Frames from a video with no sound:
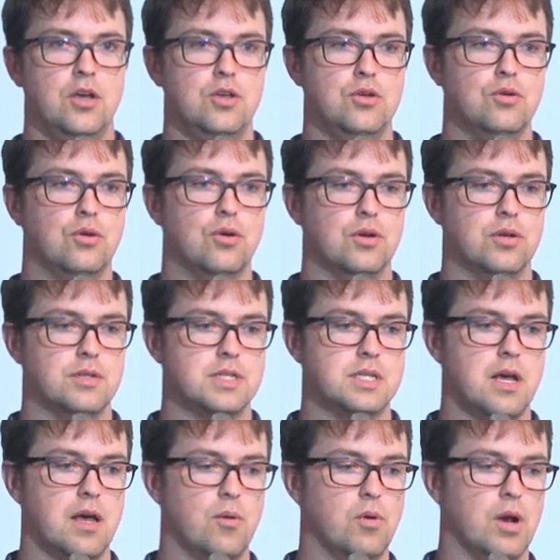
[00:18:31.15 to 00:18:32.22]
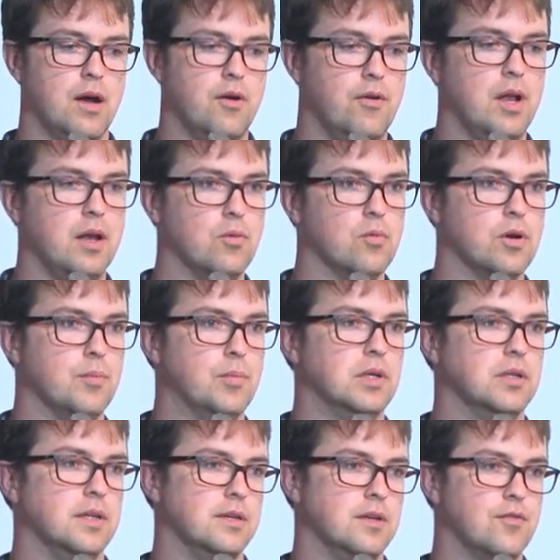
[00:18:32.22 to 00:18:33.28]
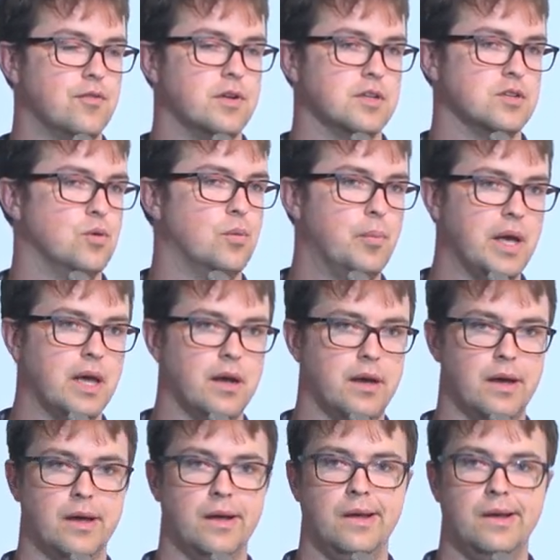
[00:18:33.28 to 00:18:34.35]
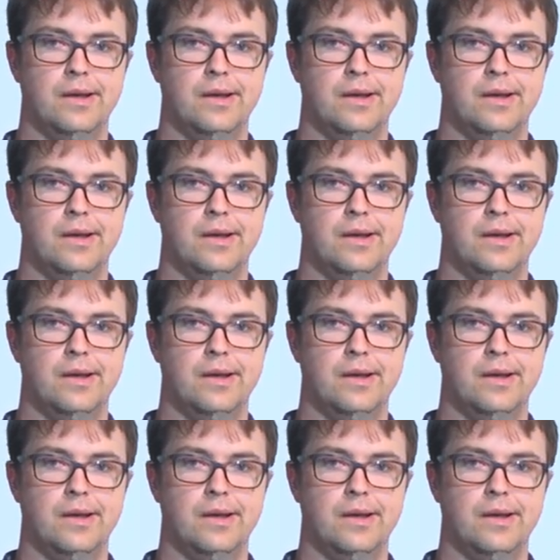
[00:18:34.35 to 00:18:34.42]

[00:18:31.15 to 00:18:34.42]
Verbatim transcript: you could say, well, I really want to build a different or better